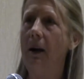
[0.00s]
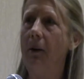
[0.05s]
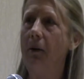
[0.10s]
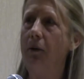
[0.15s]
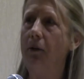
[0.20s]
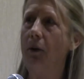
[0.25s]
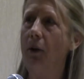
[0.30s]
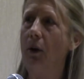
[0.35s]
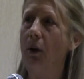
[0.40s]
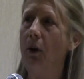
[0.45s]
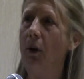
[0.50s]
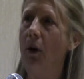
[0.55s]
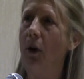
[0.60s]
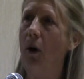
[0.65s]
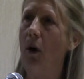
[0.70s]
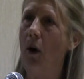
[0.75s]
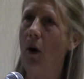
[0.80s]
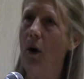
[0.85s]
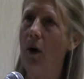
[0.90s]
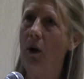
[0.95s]
for
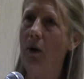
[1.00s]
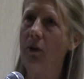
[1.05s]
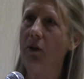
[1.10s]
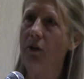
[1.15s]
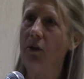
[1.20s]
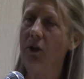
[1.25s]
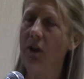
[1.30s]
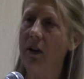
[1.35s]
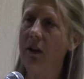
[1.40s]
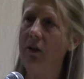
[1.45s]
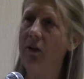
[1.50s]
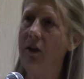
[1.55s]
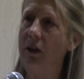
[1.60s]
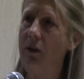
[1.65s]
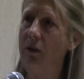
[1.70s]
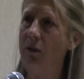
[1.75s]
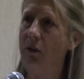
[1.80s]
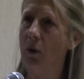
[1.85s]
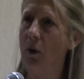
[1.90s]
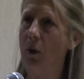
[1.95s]
all
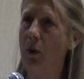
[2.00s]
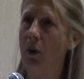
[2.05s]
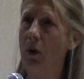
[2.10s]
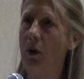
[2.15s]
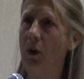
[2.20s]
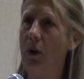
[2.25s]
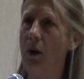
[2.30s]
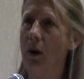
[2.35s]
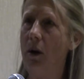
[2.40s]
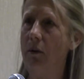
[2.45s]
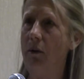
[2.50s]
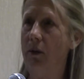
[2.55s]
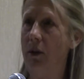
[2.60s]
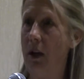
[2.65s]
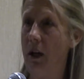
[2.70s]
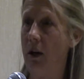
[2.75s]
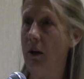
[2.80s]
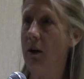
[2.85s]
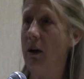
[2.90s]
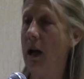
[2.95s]
64 of
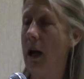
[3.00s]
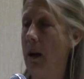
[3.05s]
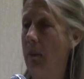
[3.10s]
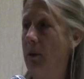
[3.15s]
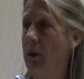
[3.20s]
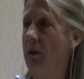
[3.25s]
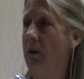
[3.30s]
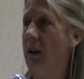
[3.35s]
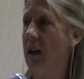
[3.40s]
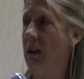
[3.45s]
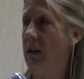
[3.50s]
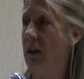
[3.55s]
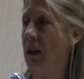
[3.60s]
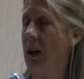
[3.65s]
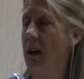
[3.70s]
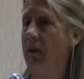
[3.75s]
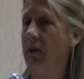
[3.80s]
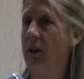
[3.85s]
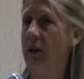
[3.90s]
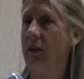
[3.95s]
their captive-held
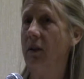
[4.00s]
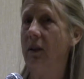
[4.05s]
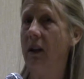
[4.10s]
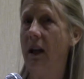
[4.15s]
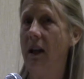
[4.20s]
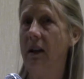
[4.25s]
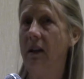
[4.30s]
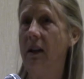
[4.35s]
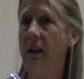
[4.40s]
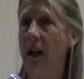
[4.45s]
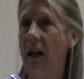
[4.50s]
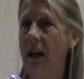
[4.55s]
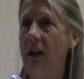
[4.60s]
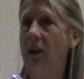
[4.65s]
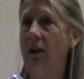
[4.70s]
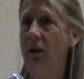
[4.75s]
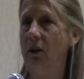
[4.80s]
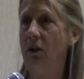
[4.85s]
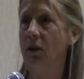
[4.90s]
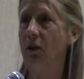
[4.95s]
elephants that they
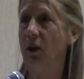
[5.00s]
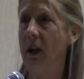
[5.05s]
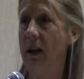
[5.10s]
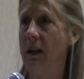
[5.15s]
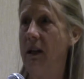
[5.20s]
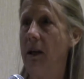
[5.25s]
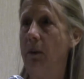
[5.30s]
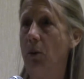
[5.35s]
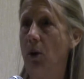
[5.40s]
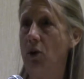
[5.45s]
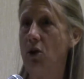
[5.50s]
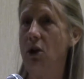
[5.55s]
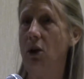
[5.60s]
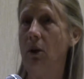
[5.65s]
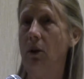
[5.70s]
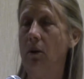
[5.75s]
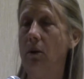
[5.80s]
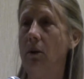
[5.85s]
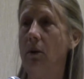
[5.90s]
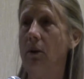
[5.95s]
use for
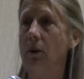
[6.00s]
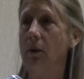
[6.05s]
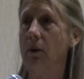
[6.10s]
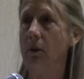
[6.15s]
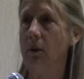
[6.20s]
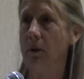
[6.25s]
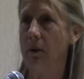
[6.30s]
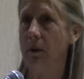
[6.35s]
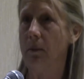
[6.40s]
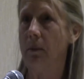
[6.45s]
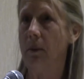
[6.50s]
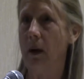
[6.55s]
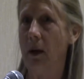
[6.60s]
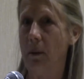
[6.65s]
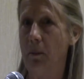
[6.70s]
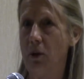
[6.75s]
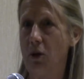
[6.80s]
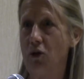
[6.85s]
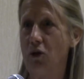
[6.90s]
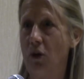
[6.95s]
anti-poaching
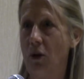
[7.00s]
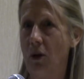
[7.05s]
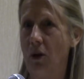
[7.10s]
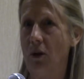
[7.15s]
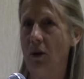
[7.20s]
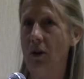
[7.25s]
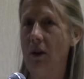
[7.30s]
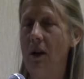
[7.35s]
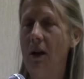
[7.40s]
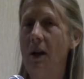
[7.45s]
patrol.